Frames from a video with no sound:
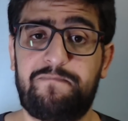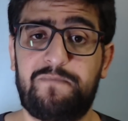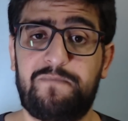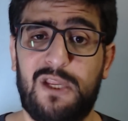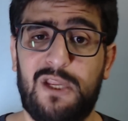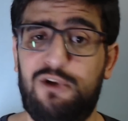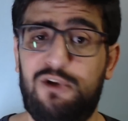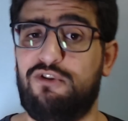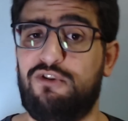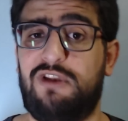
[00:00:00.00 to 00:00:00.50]

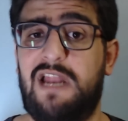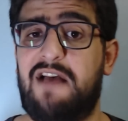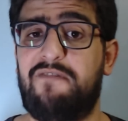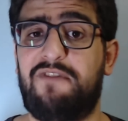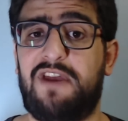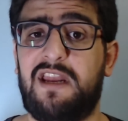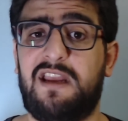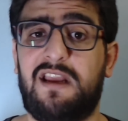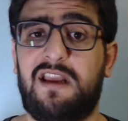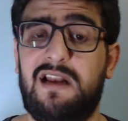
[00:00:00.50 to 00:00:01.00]
you don't have a
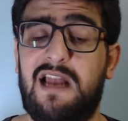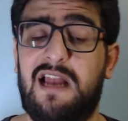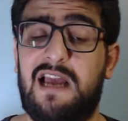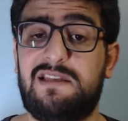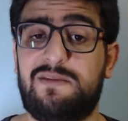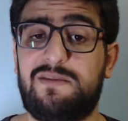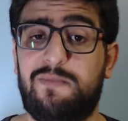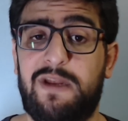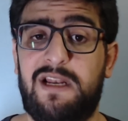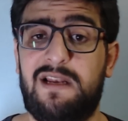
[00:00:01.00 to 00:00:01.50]

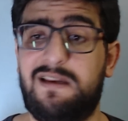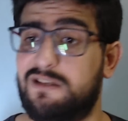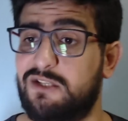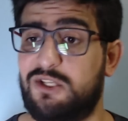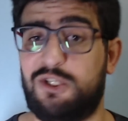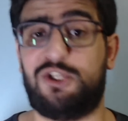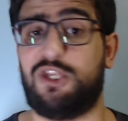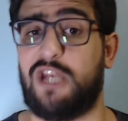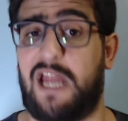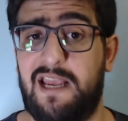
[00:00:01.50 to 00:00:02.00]
recognizable
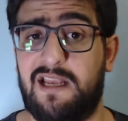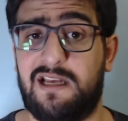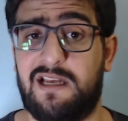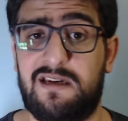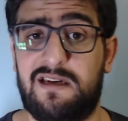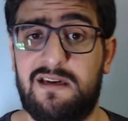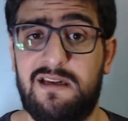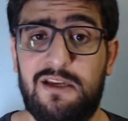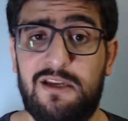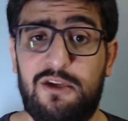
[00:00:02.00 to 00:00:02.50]
striker,
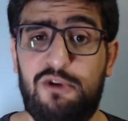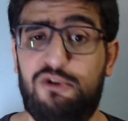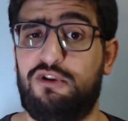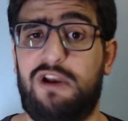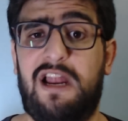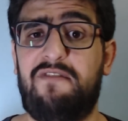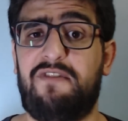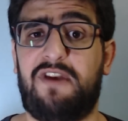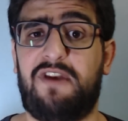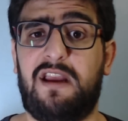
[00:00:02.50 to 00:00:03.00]
you don't
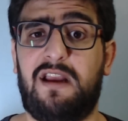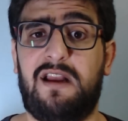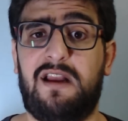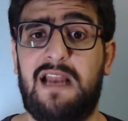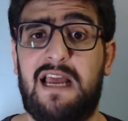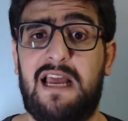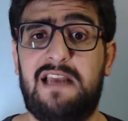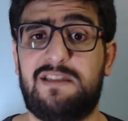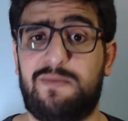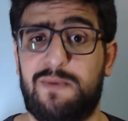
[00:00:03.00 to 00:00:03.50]
have a
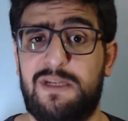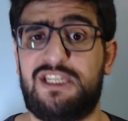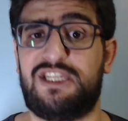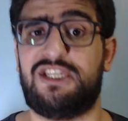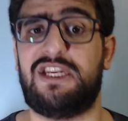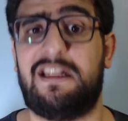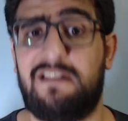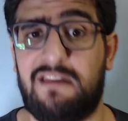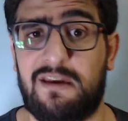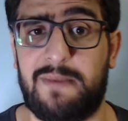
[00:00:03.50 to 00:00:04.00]
recognizable
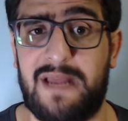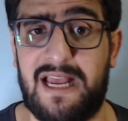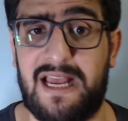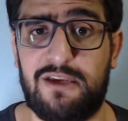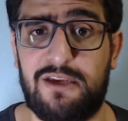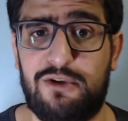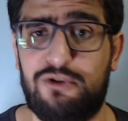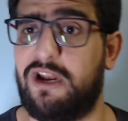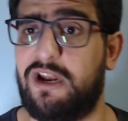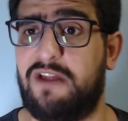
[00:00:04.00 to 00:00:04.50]
center-back,
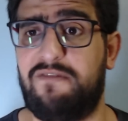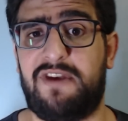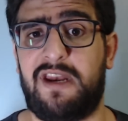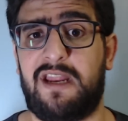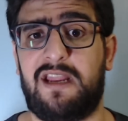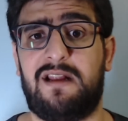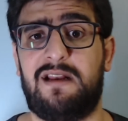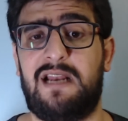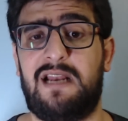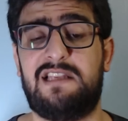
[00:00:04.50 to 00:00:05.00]
you don't have a
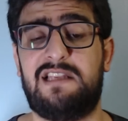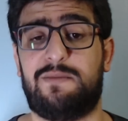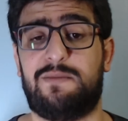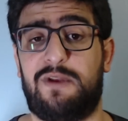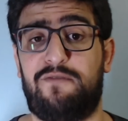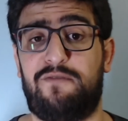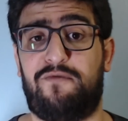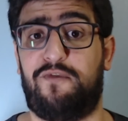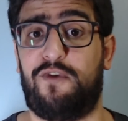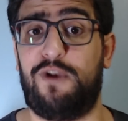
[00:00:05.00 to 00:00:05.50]
recognizable
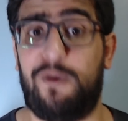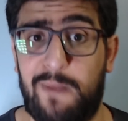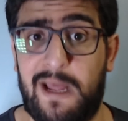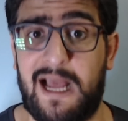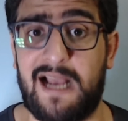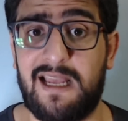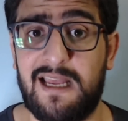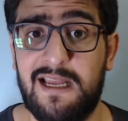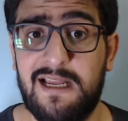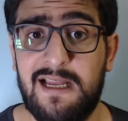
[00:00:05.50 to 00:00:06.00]

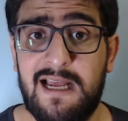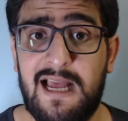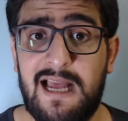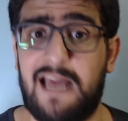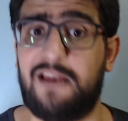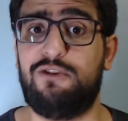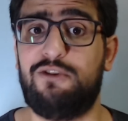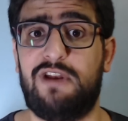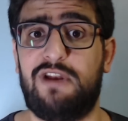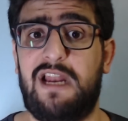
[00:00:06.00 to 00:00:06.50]
full-back, and
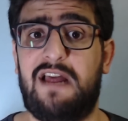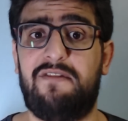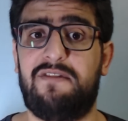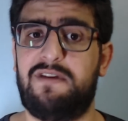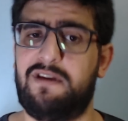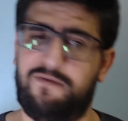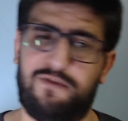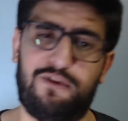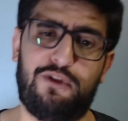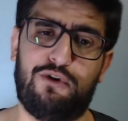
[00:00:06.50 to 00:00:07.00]
you don't have,
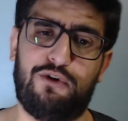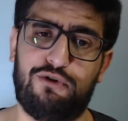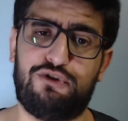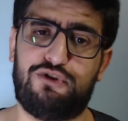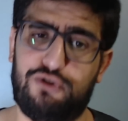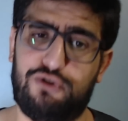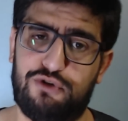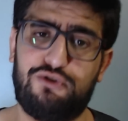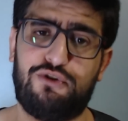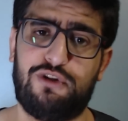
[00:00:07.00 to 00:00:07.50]
even though
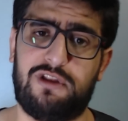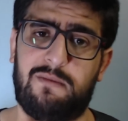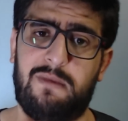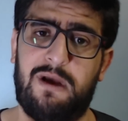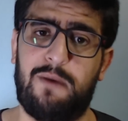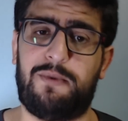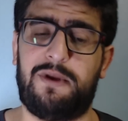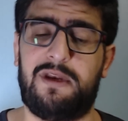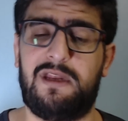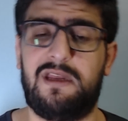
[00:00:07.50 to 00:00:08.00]
Gusto is good in my
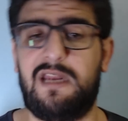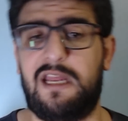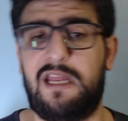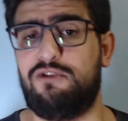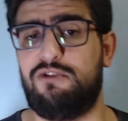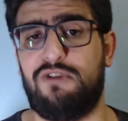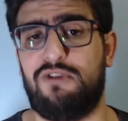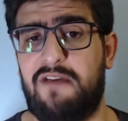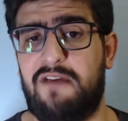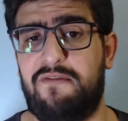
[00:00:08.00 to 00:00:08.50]
opinion, and you
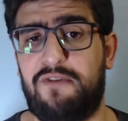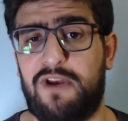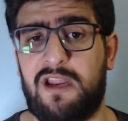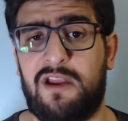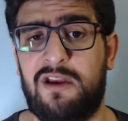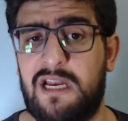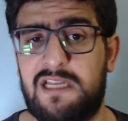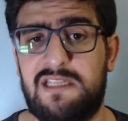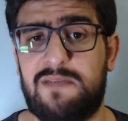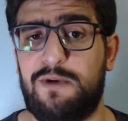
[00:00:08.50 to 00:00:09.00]
don't have a
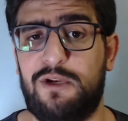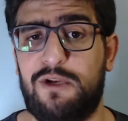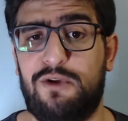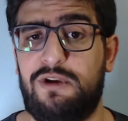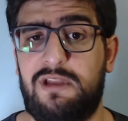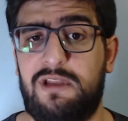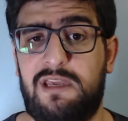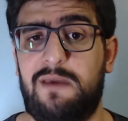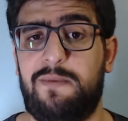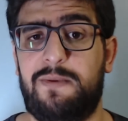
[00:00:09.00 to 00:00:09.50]
recognizable
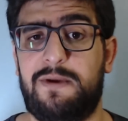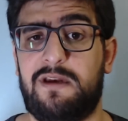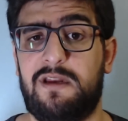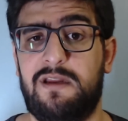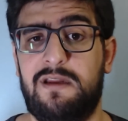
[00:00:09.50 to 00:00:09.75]
goalkeeper.